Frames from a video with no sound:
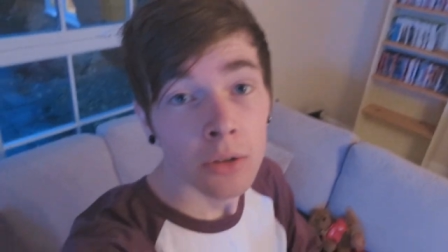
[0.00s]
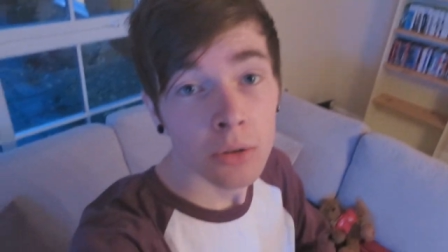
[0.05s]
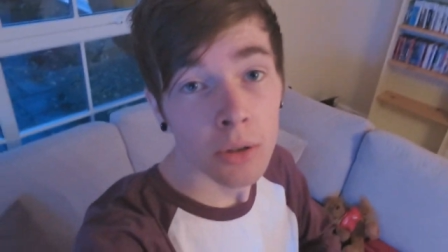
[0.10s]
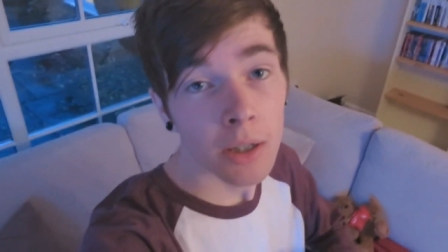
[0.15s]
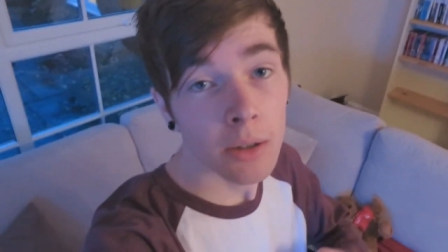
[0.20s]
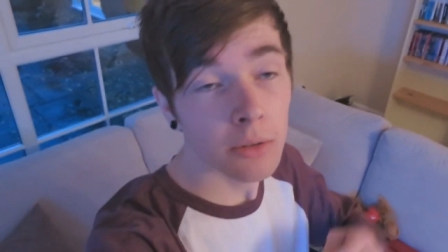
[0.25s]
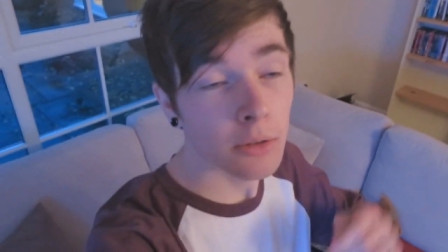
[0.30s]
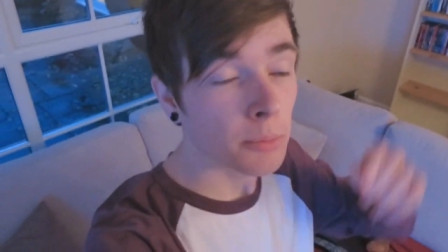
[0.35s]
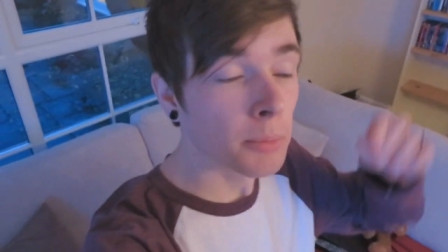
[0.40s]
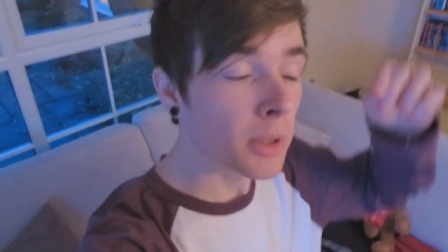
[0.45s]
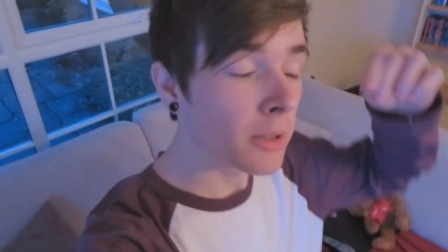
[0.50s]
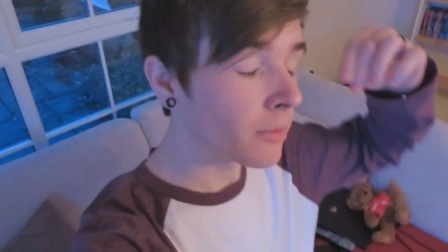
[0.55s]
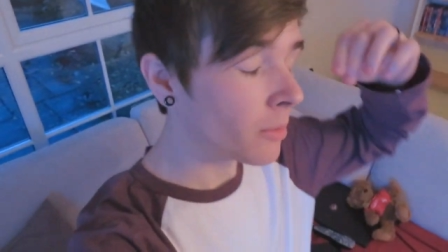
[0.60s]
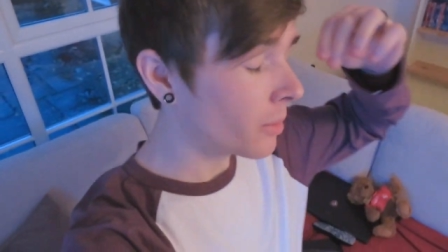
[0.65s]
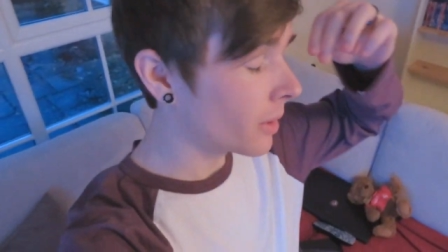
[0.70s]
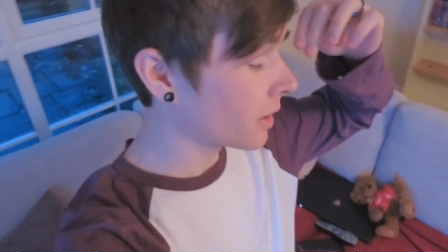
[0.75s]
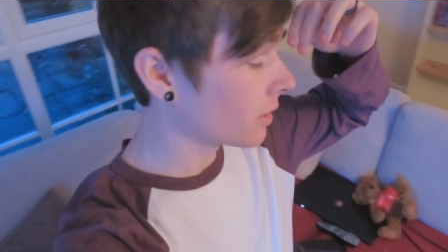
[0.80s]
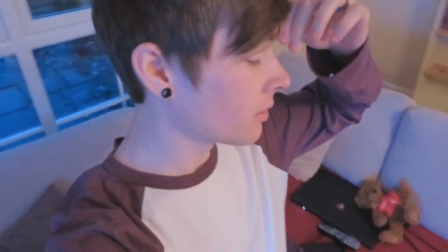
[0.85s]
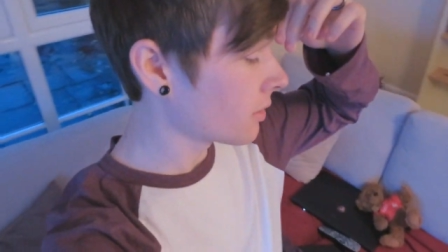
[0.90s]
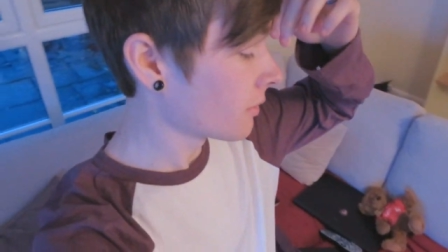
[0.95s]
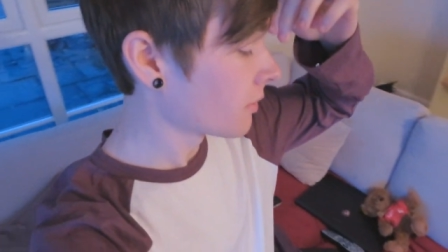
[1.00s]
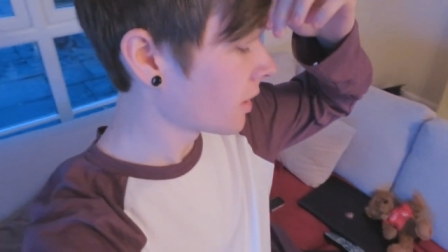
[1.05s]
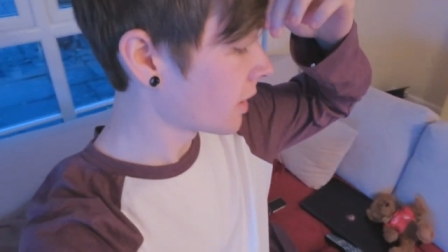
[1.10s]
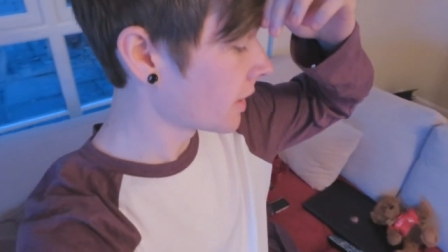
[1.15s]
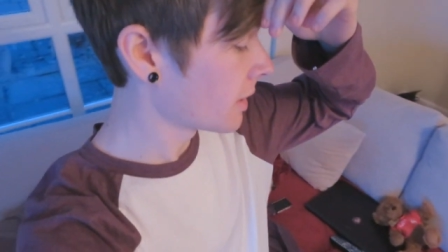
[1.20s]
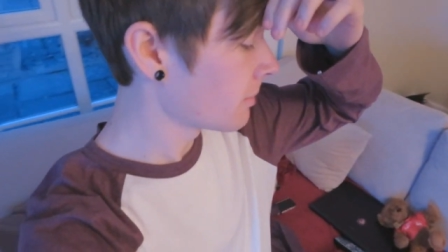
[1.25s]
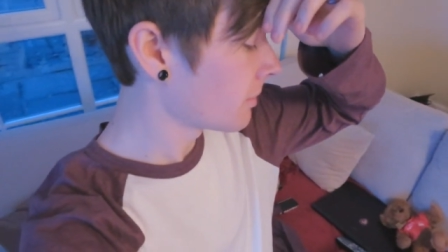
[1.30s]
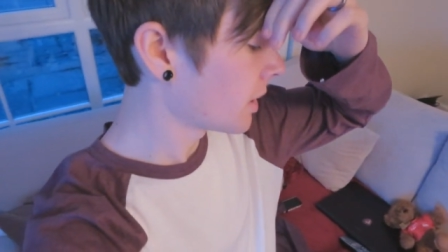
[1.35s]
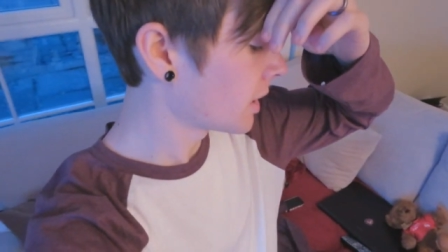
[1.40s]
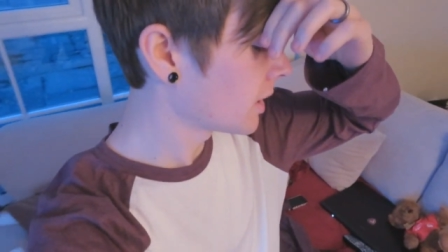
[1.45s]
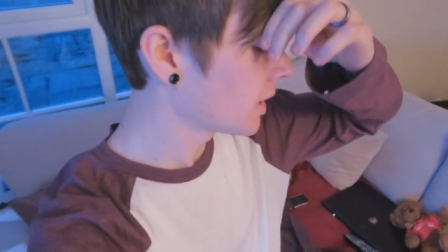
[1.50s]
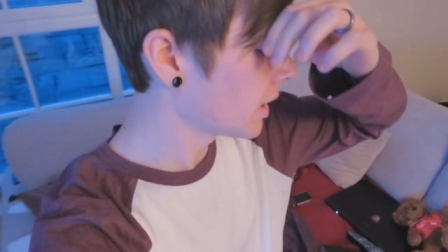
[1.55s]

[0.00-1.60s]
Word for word: So that was a bit of a waste of time.